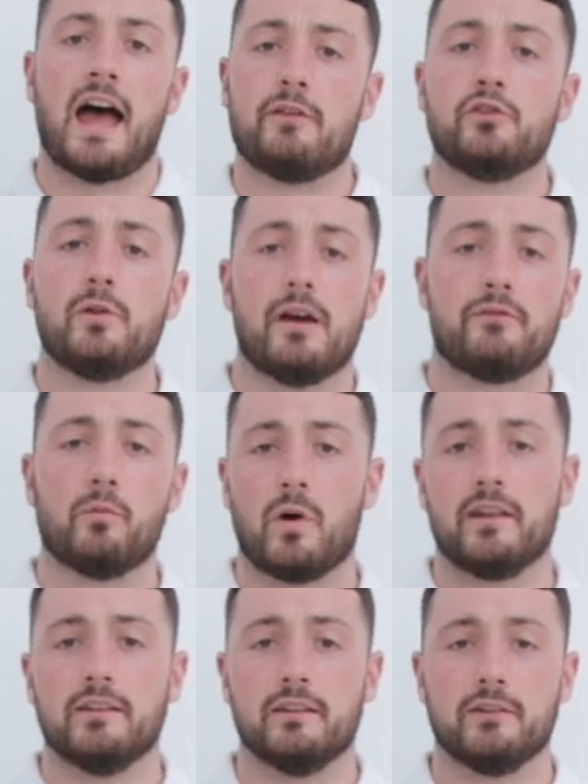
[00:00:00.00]
Have you ever
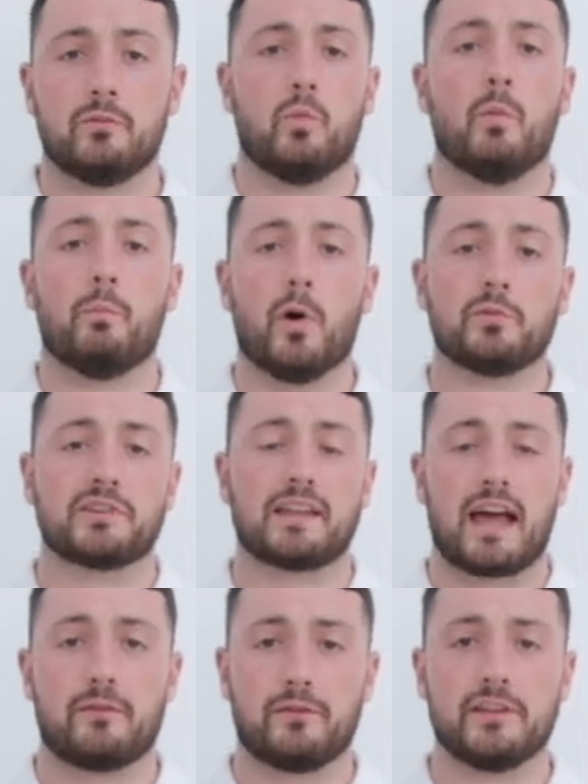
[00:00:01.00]
wondered what bobsleigh
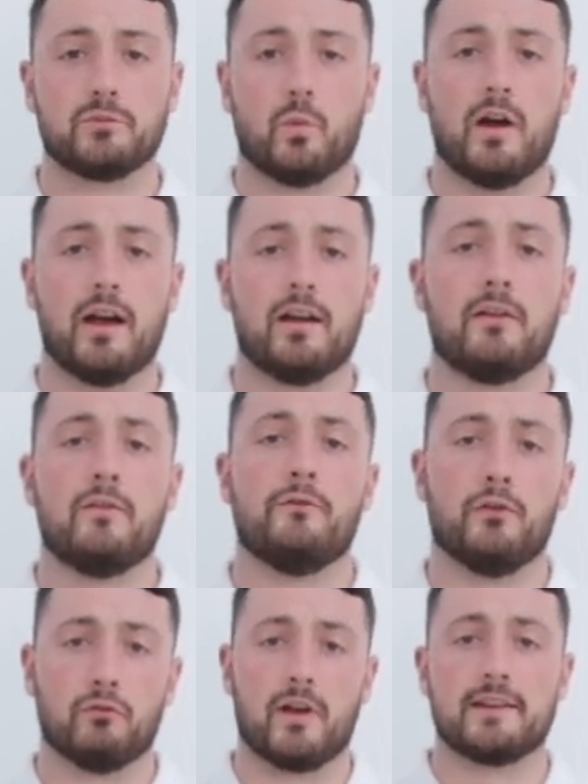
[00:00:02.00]
athletes wear
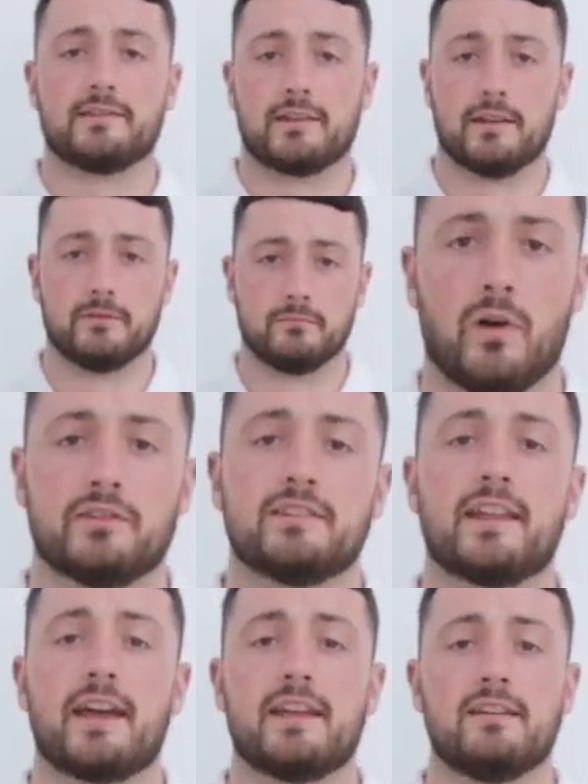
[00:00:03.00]
for race day? Well,
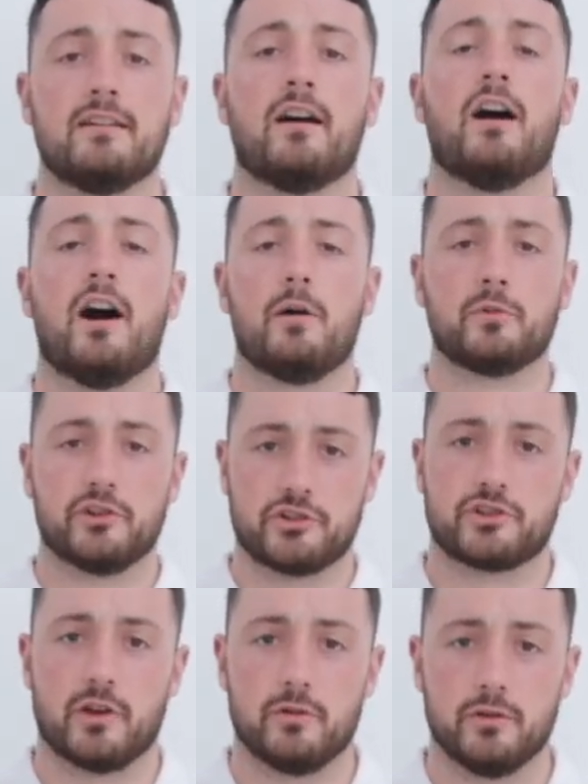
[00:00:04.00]
today I'm going to
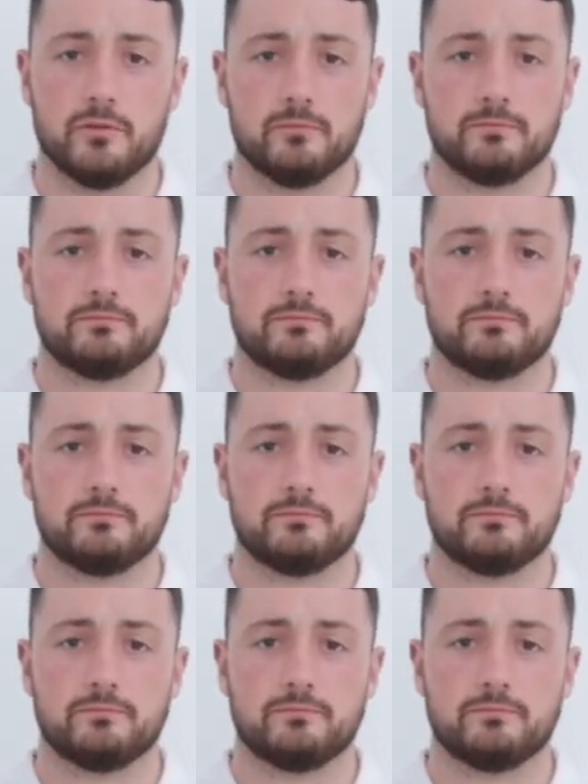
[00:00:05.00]
show you.